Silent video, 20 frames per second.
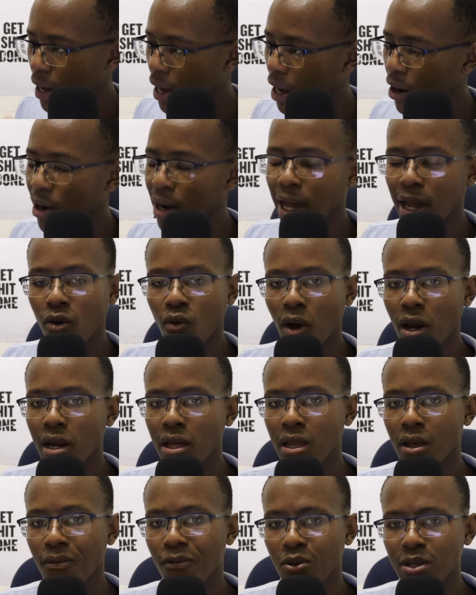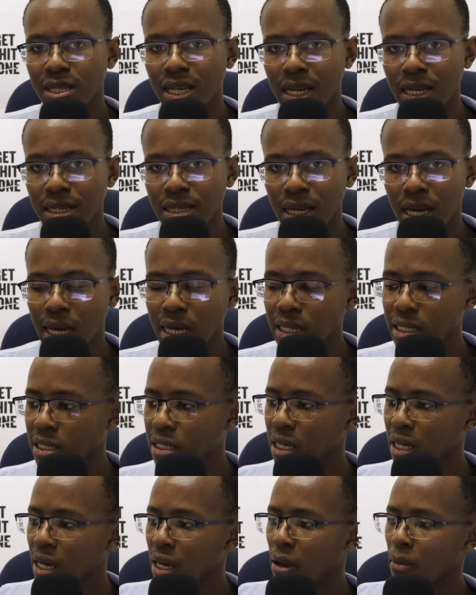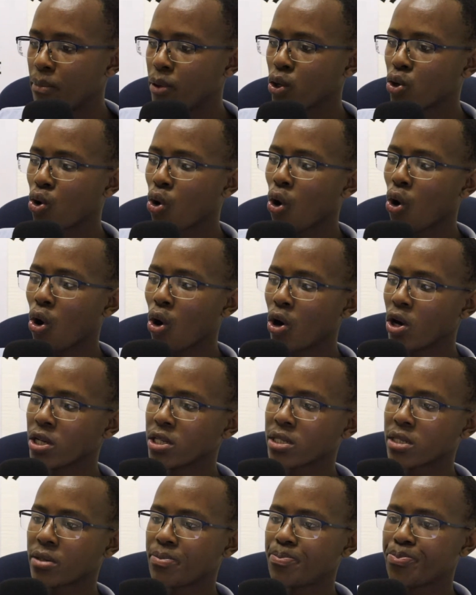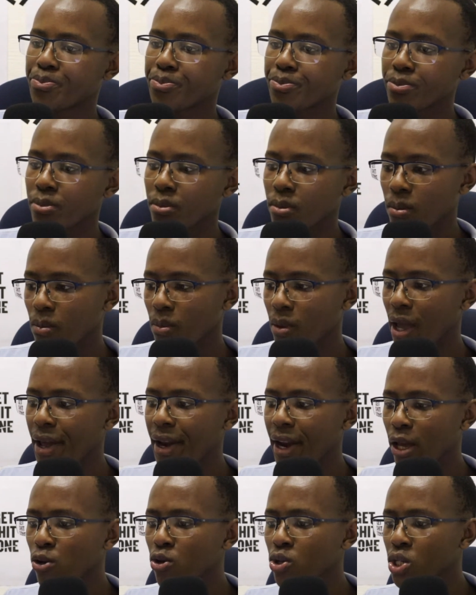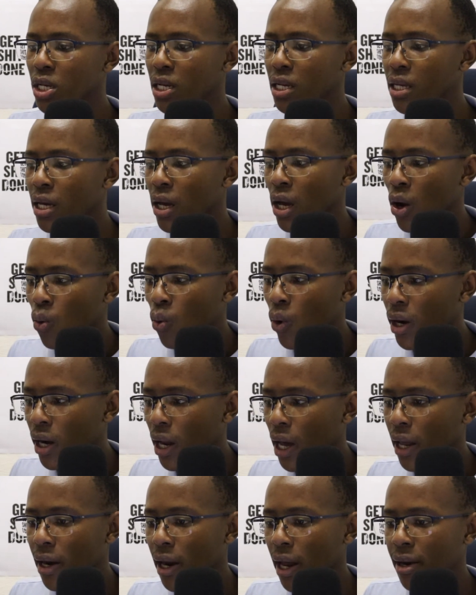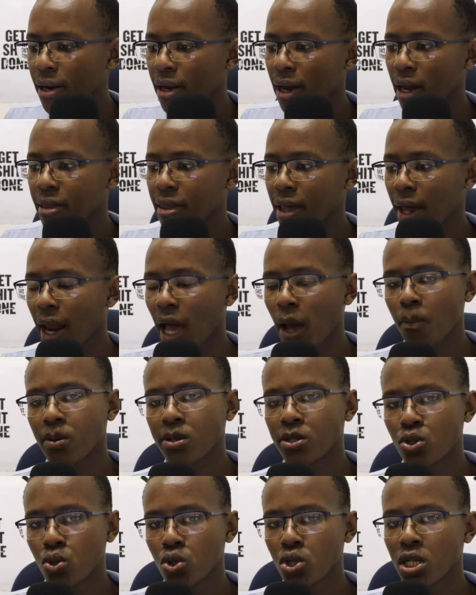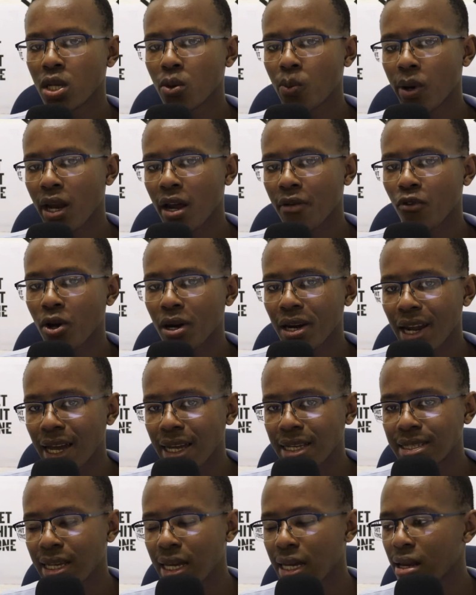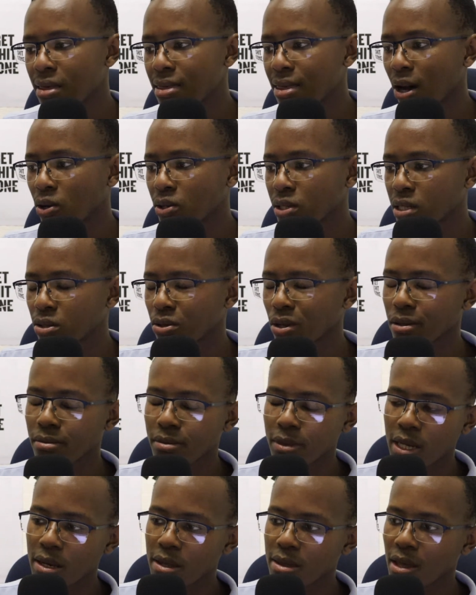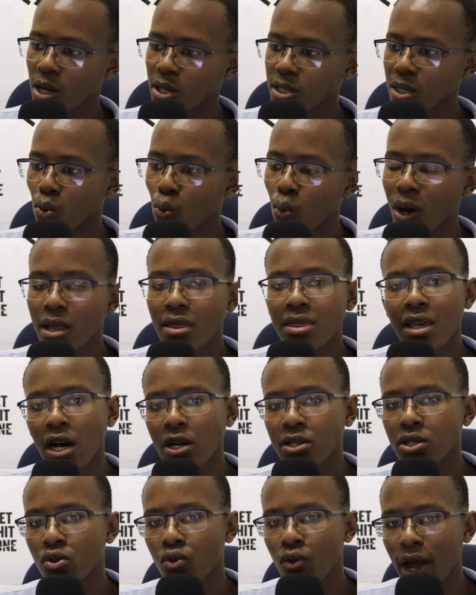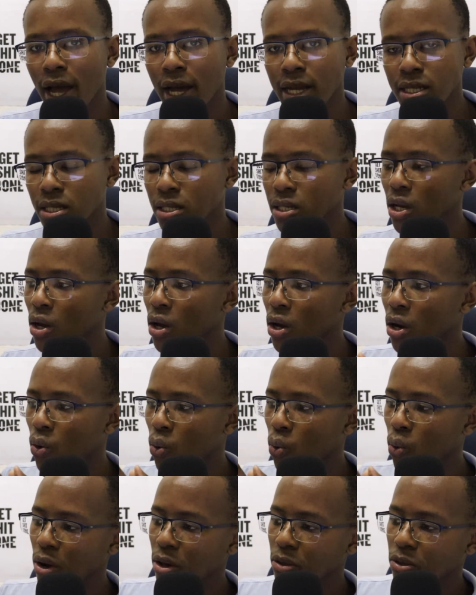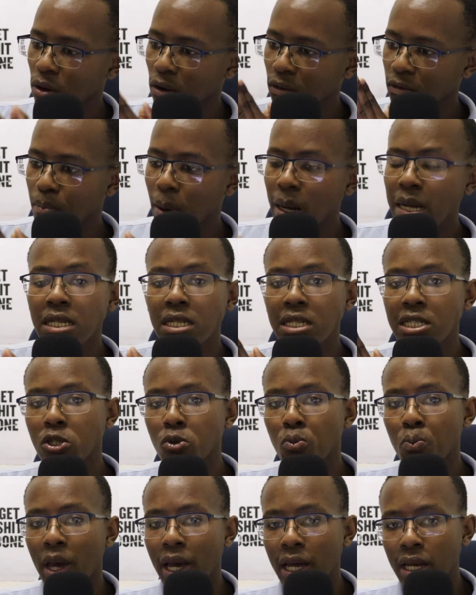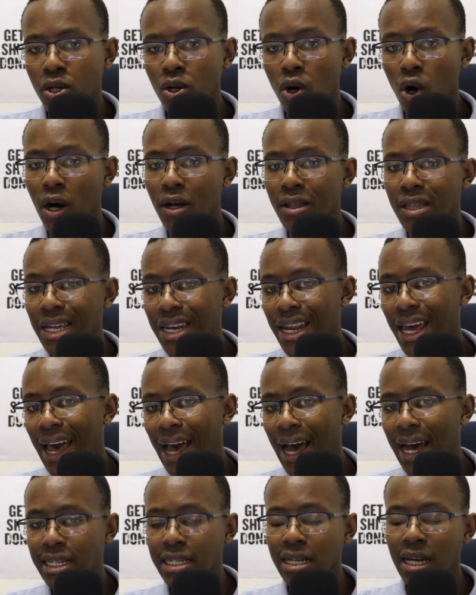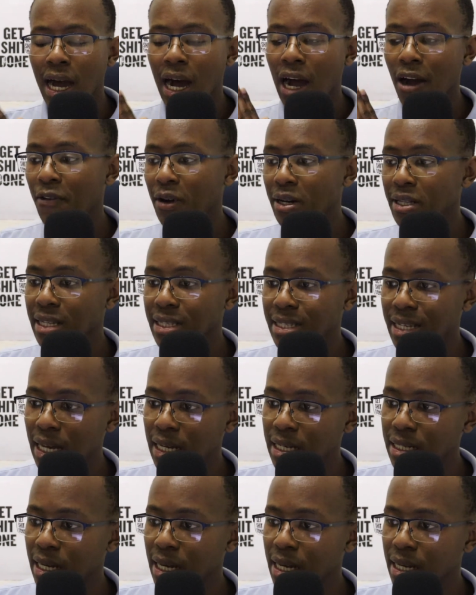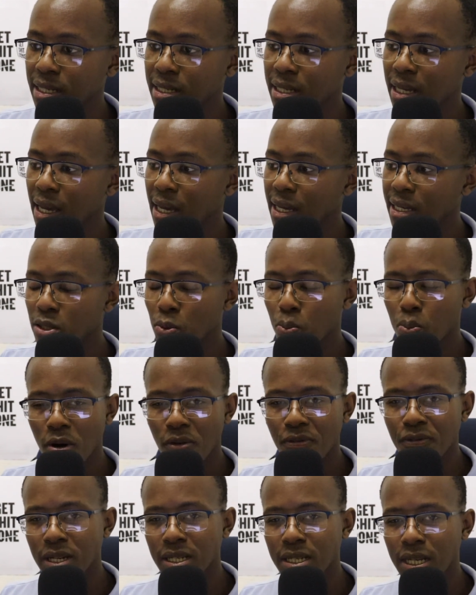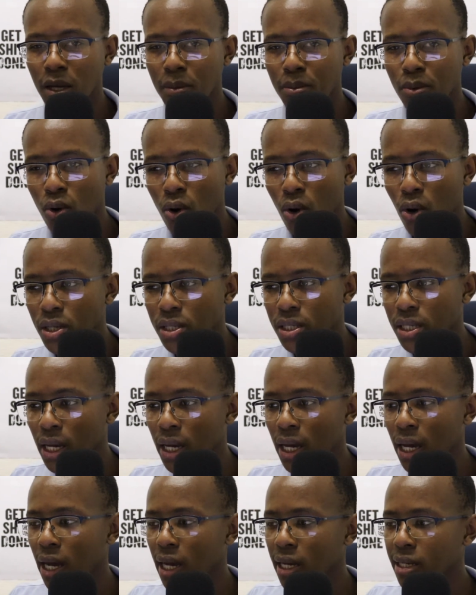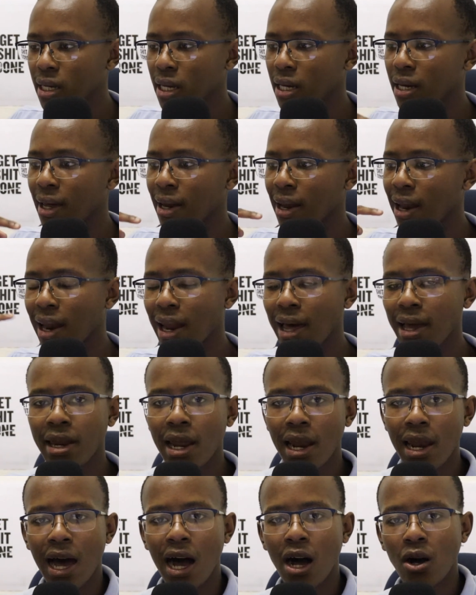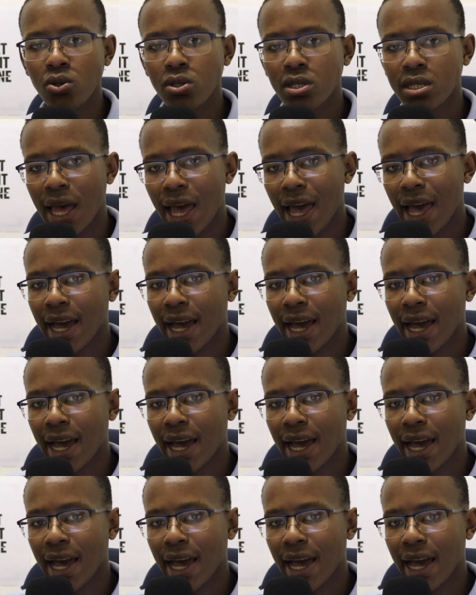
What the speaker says: I like running them for 10 days because, and I usually, and that happens usually when I've got like 1,000 rands worth of budget spend on that ad. I find that 10 days is a perfect day because it allows the